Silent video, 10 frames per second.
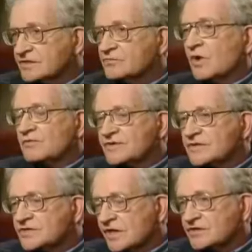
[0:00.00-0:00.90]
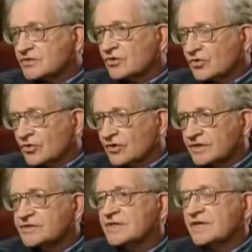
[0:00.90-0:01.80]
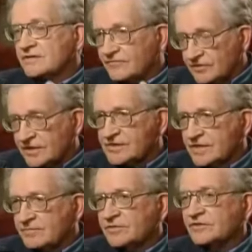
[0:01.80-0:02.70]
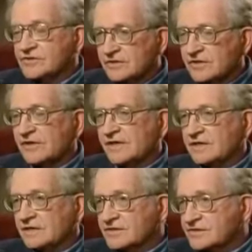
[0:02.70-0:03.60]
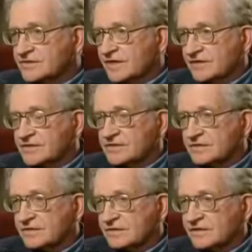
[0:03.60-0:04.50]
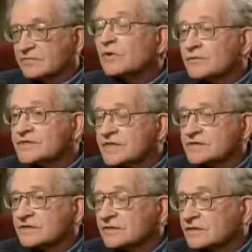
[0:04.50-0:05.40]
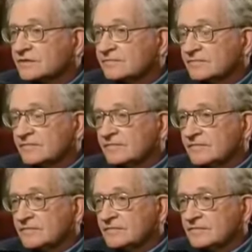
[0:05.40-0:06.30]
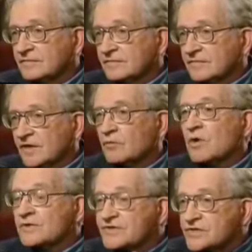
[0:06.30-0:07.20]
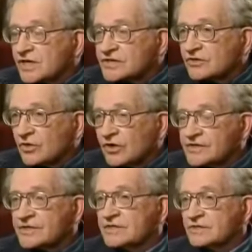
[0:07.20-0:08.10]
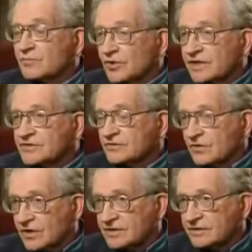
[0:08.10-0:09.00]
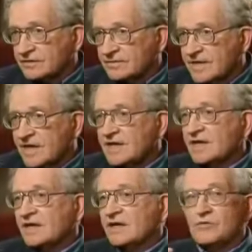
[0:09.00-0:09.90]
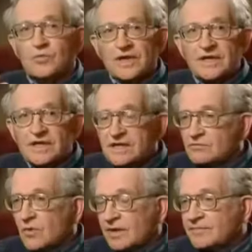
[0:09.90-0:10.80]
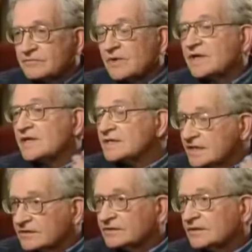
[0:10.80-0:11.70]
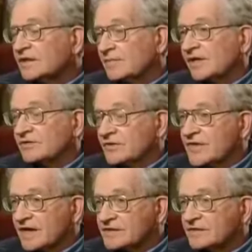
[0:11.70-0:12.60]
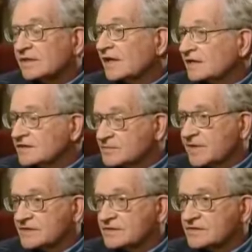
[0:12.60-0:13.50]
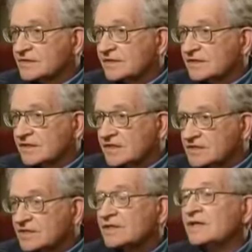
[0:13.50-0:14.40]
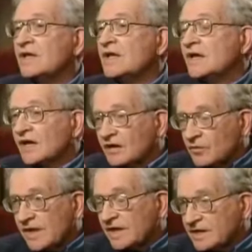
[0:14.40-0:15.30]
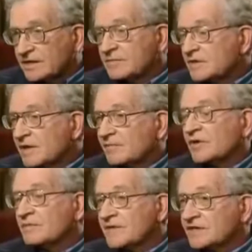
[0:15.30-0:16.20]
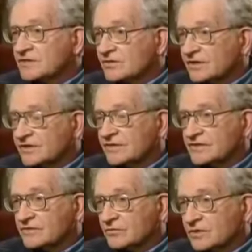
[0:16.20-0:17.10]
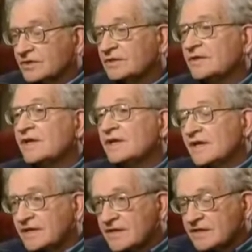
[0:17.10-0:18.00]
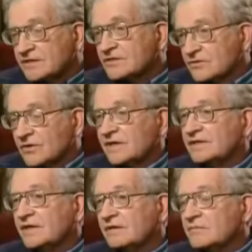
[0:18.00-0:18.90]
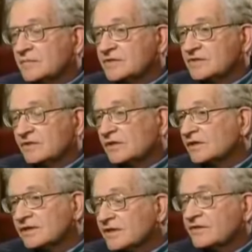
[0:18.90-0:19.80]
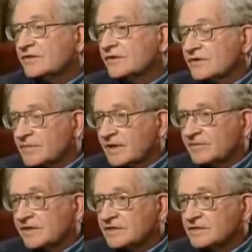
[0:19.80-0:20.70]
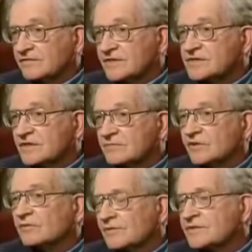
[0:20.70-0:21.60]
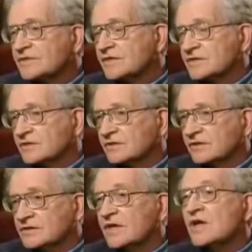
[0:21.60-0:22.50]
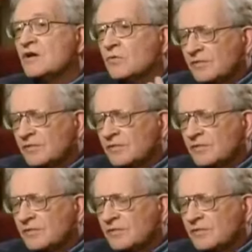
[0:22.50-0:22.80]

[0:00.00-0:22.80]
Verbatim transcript: causes? What was the uh, just cause in, for example, slaughtering Kurds in southeastern Turkey? What was the just cause? I, what I, was the just cause in supporting Suharto uh, when he wiped, when he killed a couple hundred thousand landless peasants in Indonesia, uh, went on to become one of the biggest torturers in the world, and then destroyed, um, slaughtered a third of the population of East Timor. What was the just cause?